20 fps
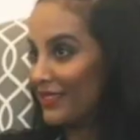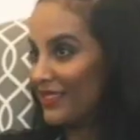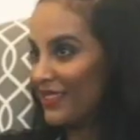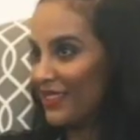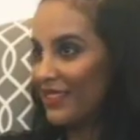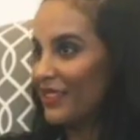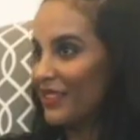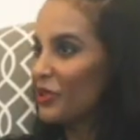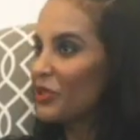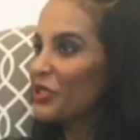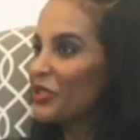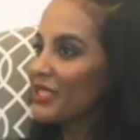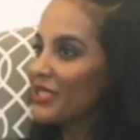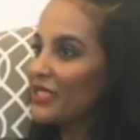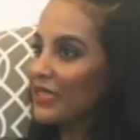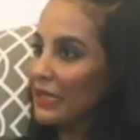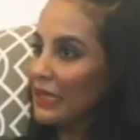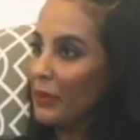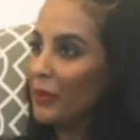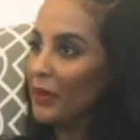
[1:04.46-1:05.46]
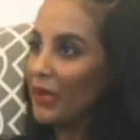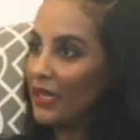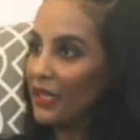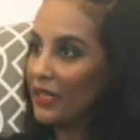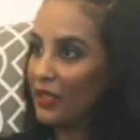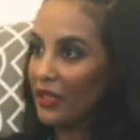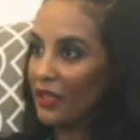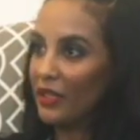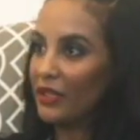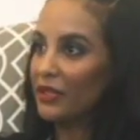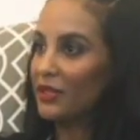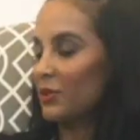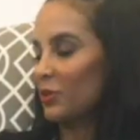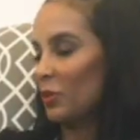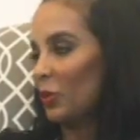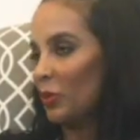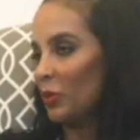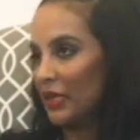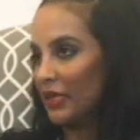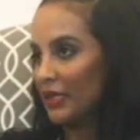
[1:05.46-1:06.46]
said. No, she's anemic, you know,
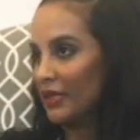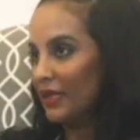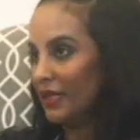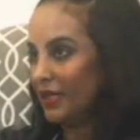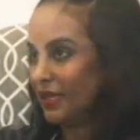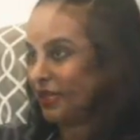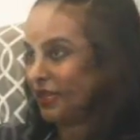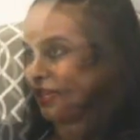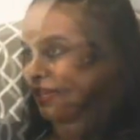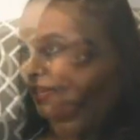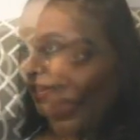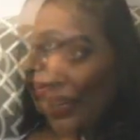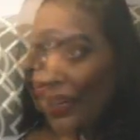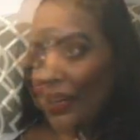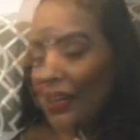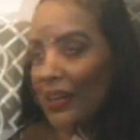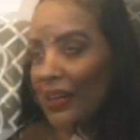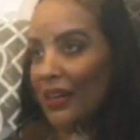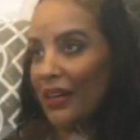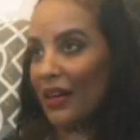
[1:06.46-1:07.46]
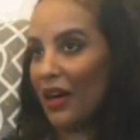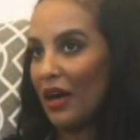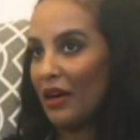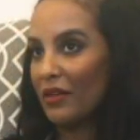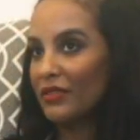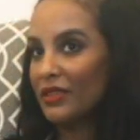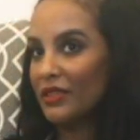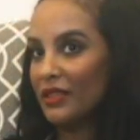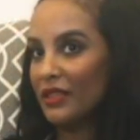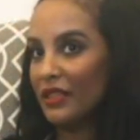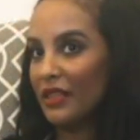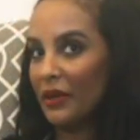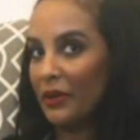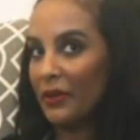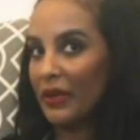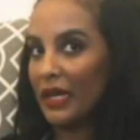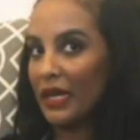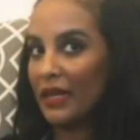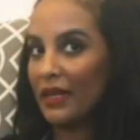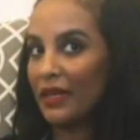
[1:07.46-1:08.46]
it's normal. After
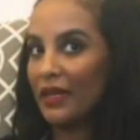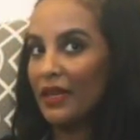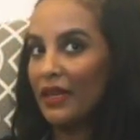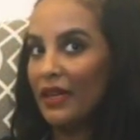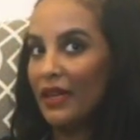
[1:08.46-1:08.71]
knowing,